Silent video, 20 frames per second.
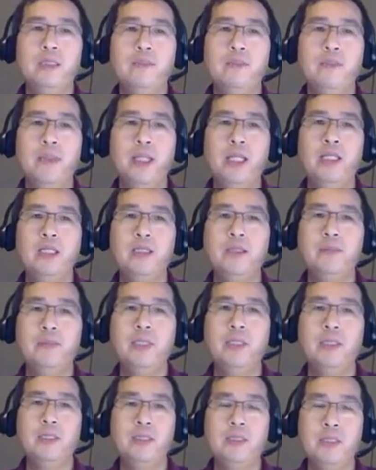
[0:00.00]
That means
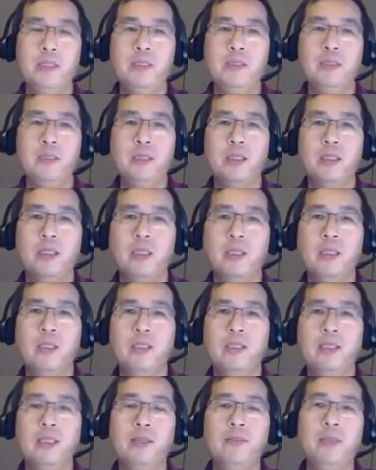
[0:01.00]

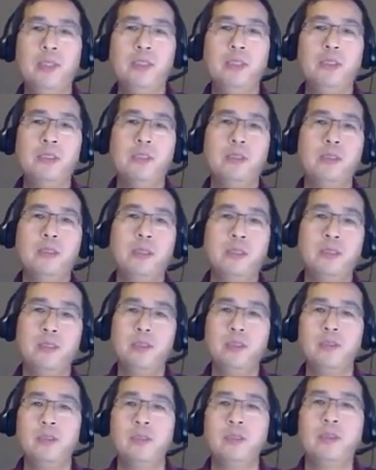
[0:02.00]
under this one
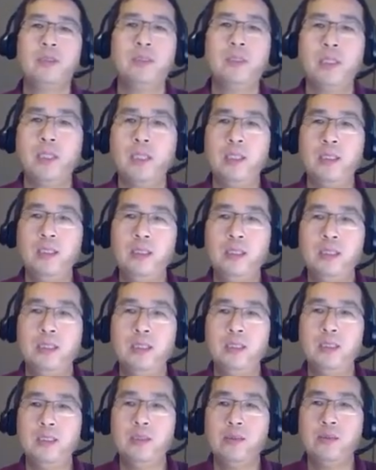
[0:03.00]
there's a
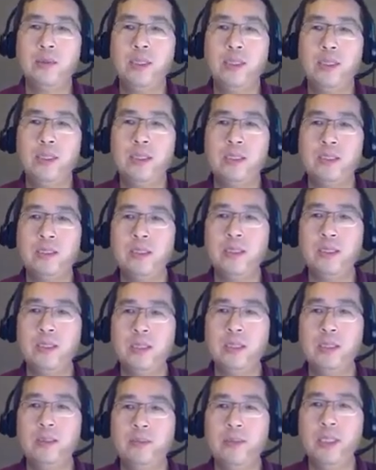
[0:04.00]
database, but
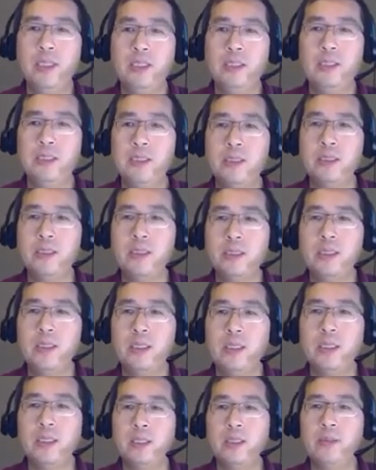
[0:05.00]
on top of this
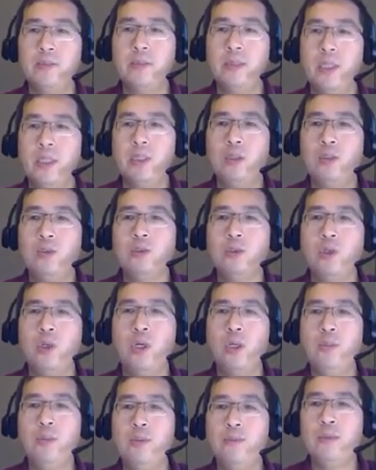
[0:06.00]
one there's some
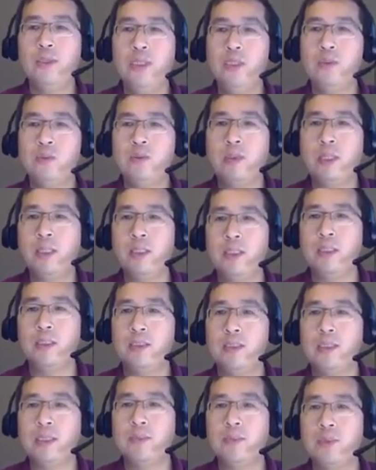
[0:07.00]
software.
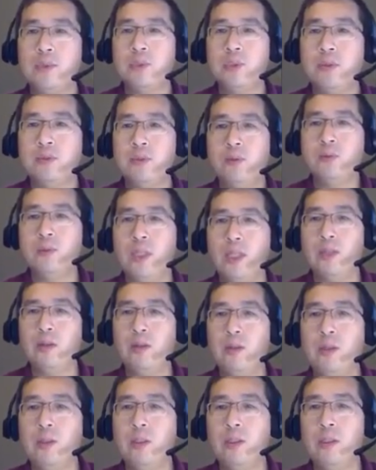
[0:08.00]
So for example, like we
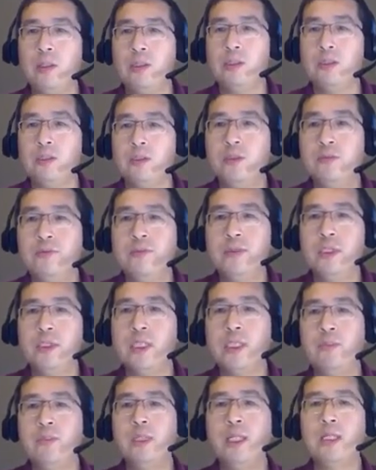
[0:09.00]
said, we have
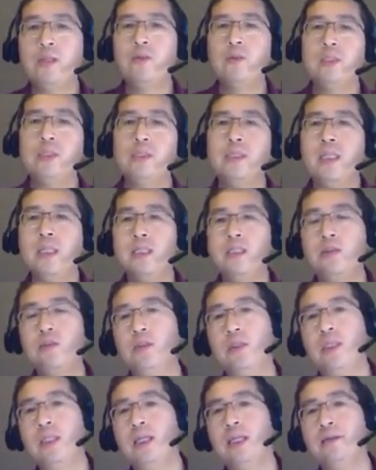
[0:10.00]

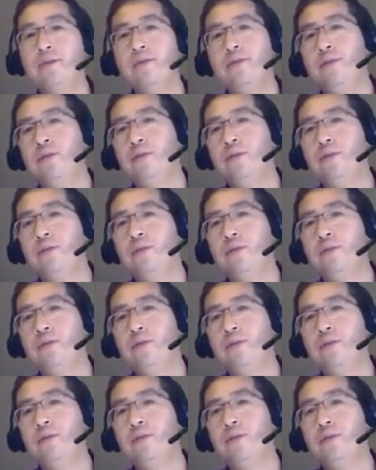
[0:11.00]
MySQL.